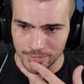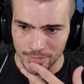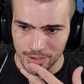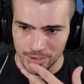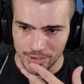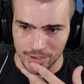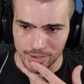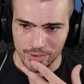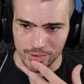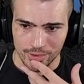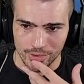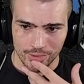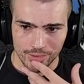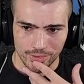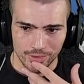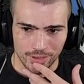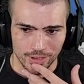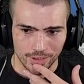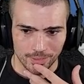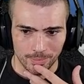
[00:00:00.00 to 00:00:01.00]
See,
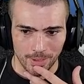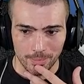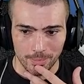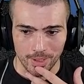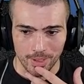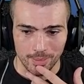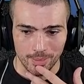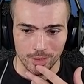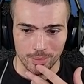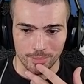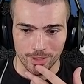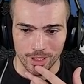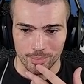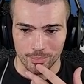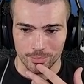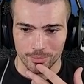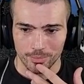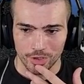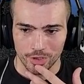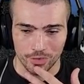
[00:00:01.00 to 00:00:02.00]
my, my only
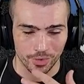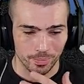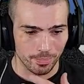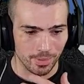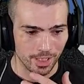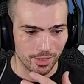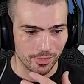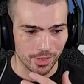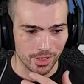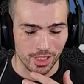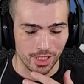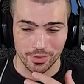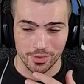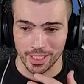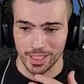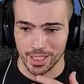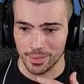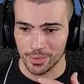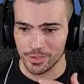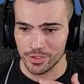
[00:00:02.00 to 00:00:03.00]
problem, big critique right
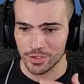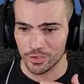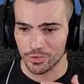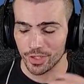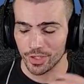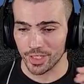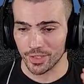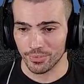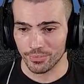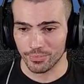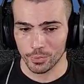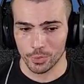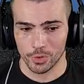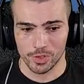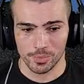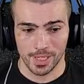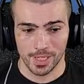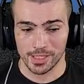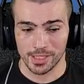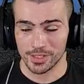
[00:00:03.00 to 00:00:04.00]
now is you're trying to force
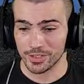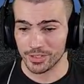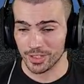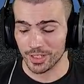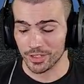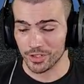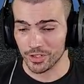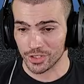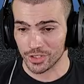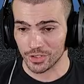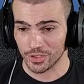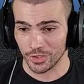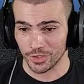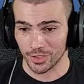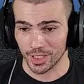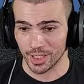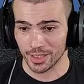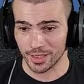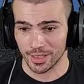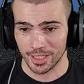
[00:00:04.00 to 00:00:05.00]
passes that just are
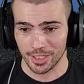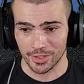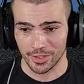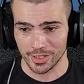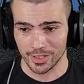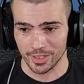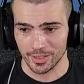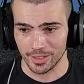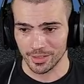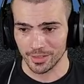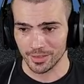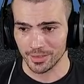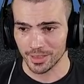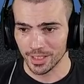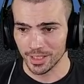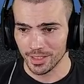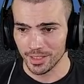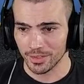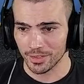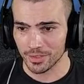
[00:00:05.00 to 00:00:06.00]
not there at the
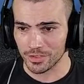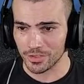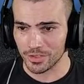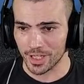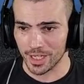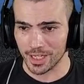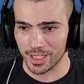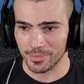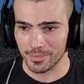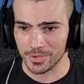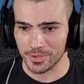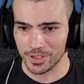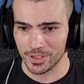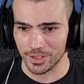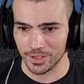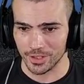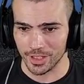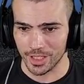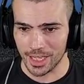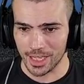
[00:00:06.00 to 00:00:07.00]
those times. You
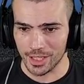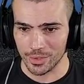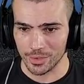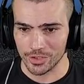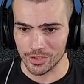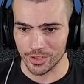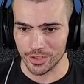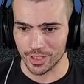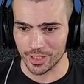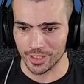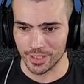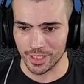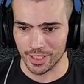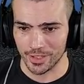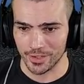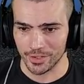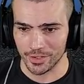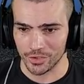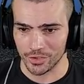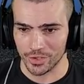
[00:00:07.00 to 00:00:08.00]
know, the angles are not
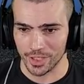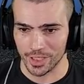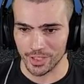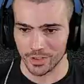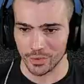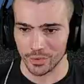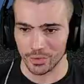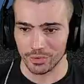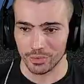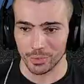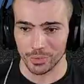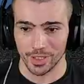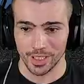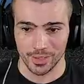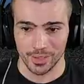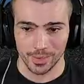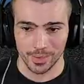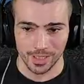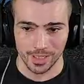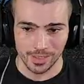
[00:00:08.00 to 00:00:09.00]
there, and you're trying to go through it
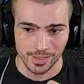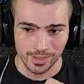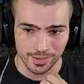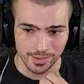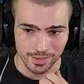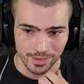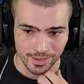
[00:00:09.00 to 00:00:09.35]
anyways.